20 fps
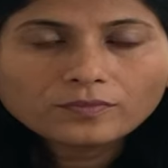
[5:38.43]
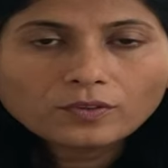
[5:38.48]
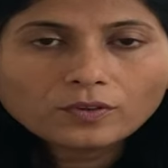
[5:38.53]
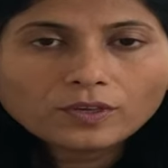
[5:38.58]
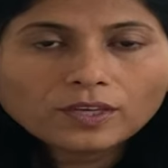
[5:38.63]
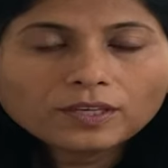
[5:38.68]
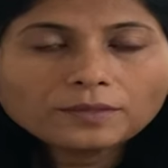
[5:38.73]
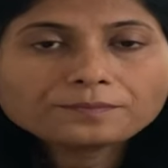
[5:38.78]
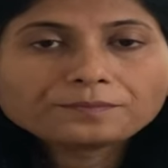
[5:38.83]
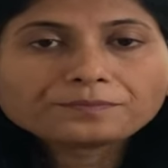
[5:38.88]

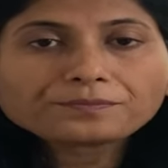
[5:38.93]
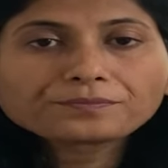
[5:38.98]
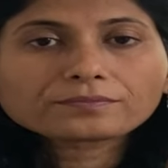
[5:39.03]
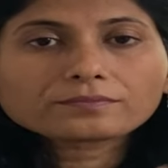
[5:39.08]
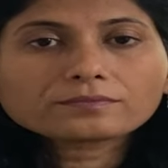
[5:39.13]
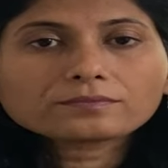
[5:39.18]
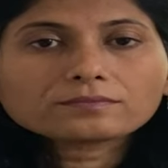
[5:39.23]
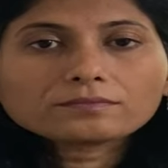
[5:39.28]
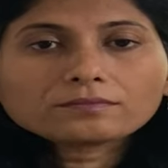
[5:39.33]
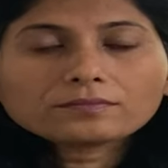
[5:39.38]
Okay,
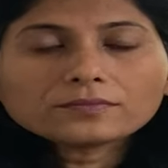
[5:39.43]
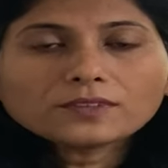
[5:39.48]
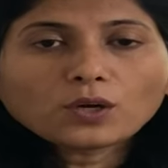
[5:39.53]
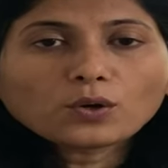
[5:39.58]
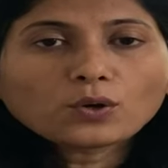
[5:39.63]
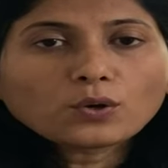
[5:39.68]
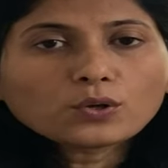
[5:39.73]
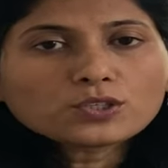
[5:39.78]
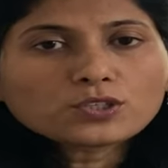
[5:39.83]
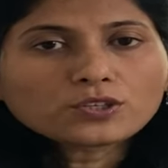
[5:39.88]
now
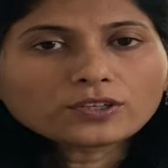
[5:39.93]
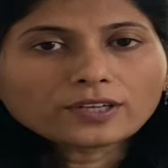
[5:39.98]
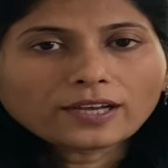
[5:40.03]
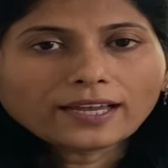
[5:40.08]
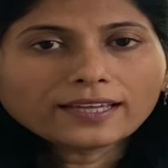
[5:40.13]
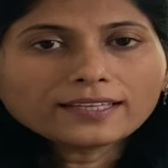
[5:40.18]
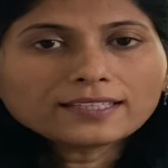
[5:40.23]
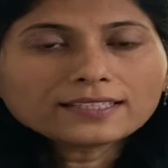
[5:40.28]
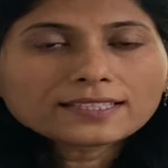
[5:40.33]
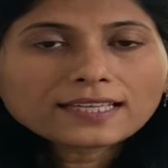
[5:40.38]
close your
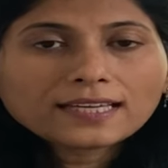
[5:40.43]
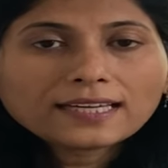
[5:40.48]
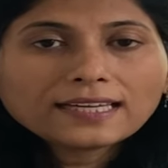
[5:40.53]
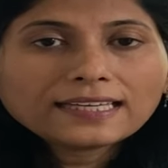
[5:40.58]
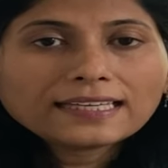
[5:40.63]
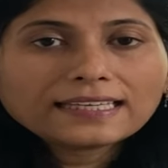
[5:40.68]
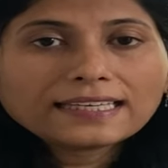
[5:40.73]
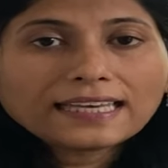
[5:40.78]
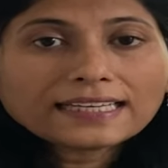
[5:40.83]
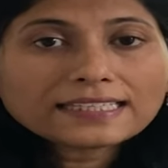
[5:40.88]
eyes.
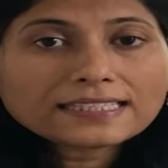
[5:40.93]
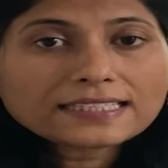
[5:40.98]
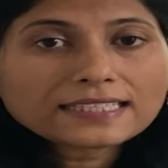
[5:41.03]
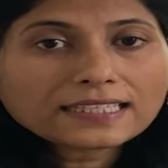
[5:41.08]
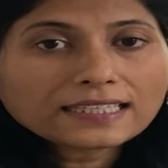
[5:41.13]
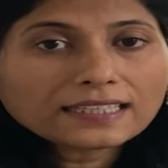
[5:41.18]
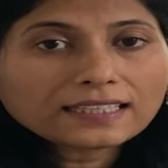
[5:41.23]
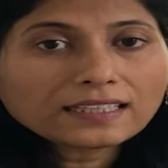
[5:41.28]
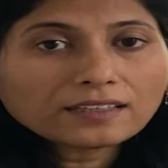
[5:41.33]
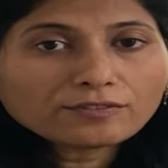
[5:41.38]
Let's
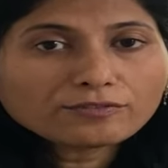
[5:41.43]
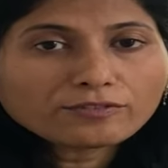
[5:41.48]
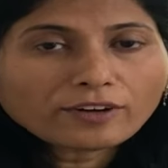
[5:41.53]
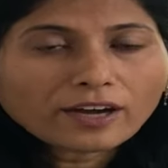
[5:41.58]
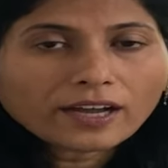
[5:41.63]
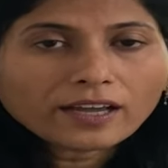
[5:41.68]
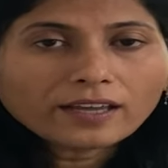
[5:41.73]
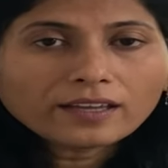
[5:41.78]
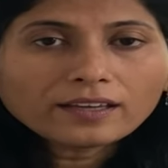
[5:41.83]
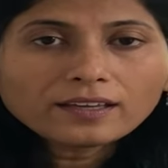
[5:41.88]
see the
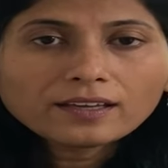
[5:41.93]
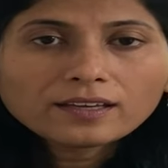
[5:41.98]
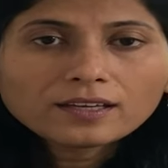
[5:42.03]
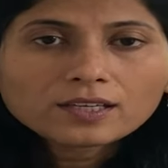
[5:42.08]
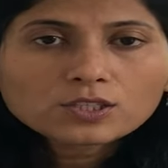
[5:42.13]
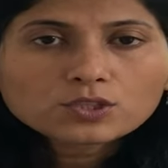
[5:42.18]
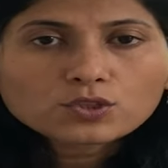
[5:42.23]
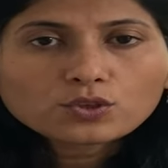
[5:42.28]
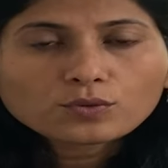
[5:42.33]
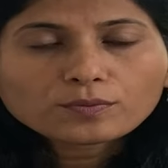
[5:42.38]
5
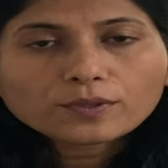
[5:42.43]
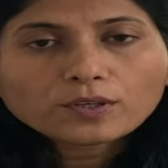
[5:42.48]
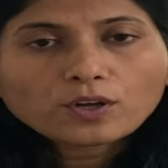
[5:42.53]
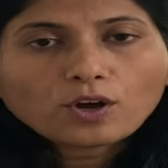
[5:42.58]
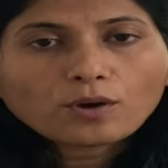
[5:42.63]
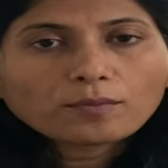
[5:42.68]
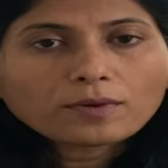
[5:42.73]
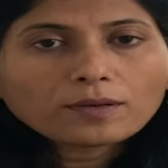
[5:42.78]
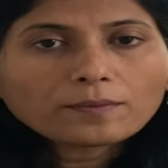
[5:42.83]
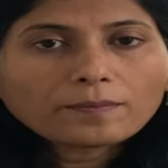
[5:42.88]

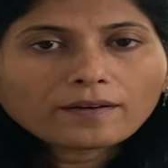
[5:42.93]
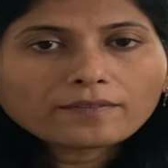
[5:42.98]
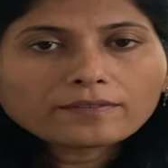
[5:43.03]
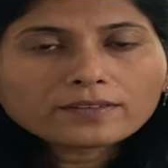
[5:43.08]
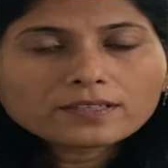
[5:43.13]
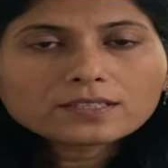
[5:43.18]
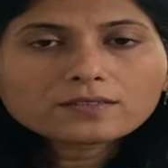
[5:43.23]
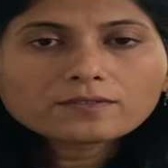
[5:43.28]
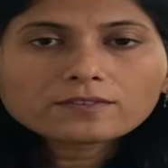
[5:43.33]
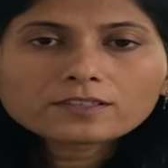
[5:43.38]
supernormal
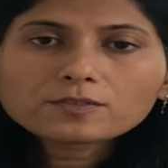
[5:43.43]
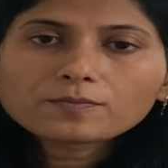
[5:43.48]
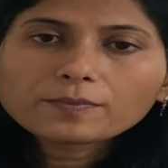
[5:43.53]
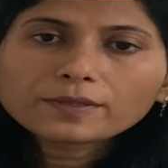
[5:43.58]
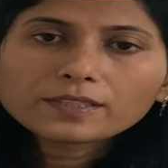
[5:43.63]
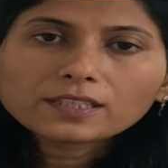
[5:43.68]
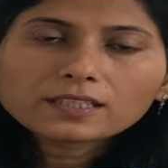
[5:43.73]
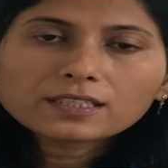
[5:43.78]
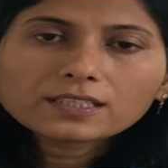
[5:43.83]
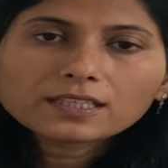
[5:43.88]
powers which
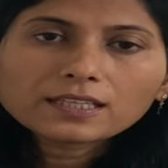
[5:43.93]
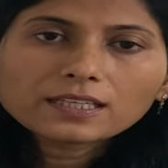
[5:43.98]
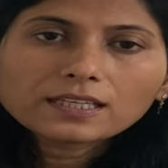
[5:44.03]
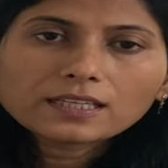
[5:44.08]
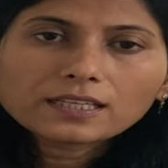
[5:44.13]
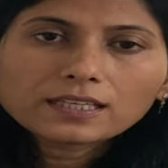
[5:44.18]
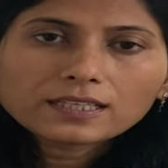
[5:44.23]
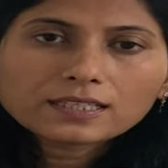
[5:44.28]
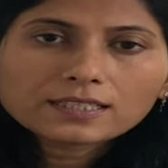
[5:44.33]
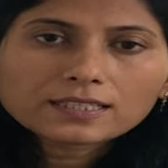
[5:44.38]
Patanjali
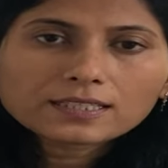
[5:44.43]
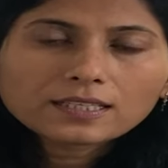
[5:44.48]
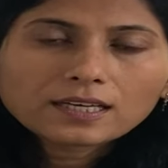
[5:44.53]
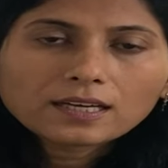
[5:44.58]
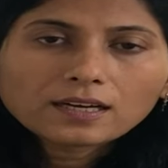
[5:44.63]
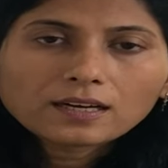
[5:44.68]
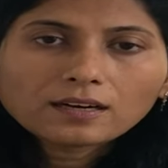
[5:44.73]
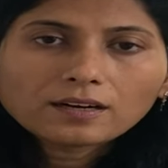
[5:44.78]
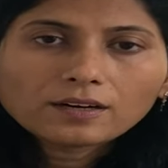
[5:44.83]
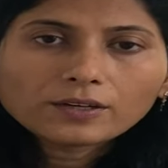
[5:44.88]
is
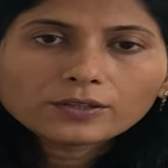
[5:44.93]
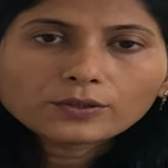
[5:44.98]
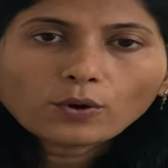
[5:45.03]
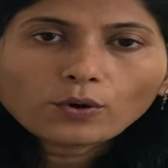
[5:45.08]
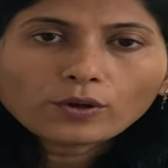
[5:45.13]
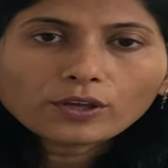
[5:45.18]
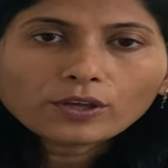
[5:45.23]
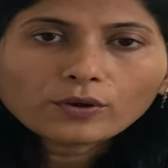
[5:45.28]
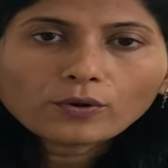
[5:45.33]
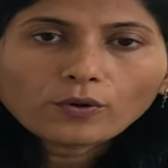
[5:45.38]

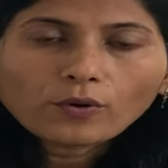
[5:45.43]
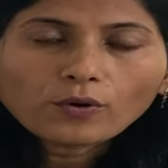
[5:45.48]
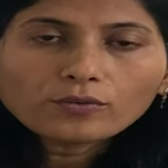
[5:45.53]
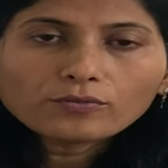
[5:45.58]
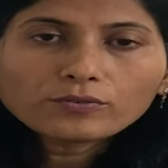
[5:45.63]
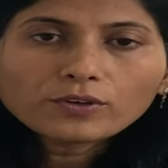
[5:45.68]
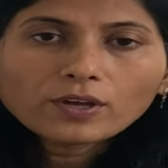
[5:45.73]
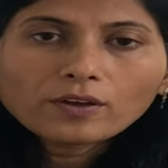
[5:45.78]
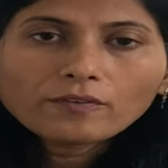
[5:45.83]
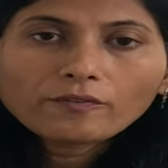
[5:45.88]
talking
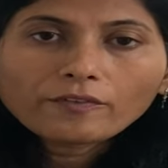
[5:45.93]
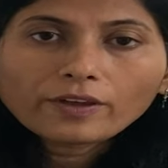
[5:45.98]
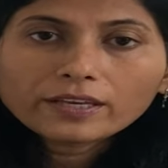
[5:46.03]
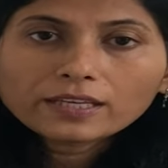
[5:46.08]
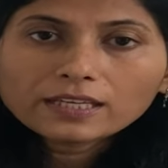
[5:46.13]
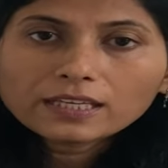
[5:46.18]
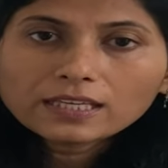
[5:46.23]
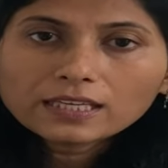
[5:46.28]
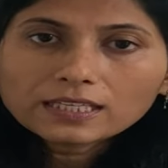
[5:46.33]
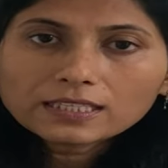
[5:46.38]
of when
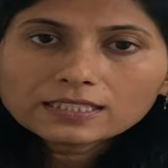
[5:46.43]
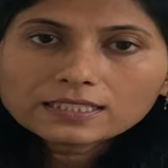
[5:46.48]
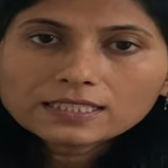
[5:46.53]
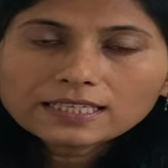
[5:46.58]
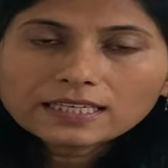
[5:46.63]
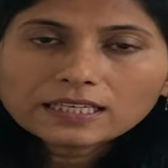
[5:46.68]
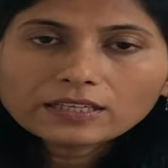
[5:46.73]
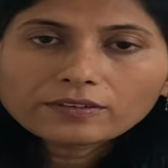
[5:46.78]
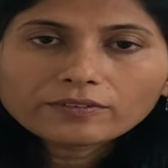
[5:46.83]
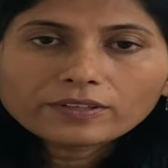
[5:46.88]
he is
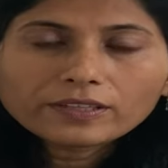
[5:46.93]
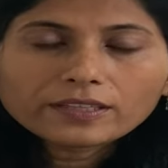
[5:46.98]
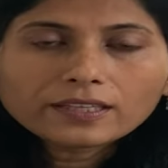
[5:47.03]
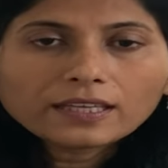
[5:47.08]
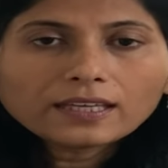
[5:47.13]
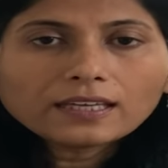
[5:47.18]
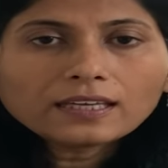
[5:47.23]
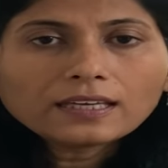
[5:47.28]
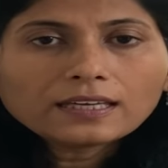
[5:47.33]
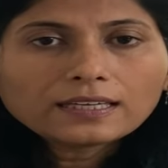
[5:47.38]
dealing with
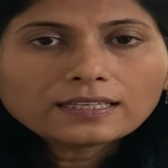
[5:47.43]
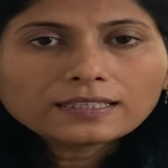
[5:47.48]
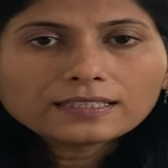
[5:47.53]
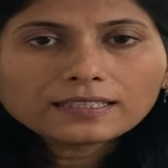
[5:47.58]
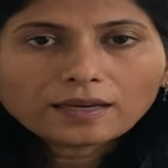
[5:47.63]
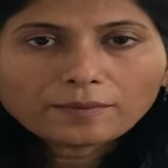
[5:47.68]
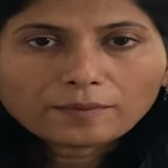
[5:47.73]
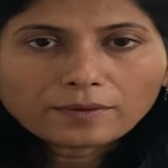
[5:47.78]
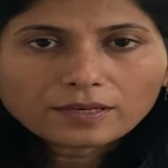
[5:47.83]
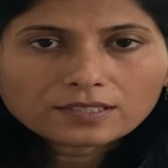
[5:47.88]
the
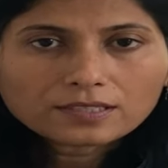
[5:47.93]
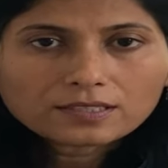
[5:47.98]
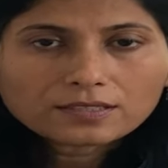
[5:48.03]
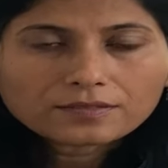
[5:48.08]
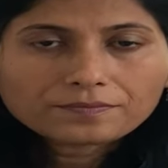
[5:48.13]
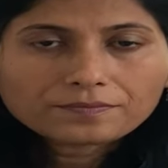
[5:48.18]
yamas.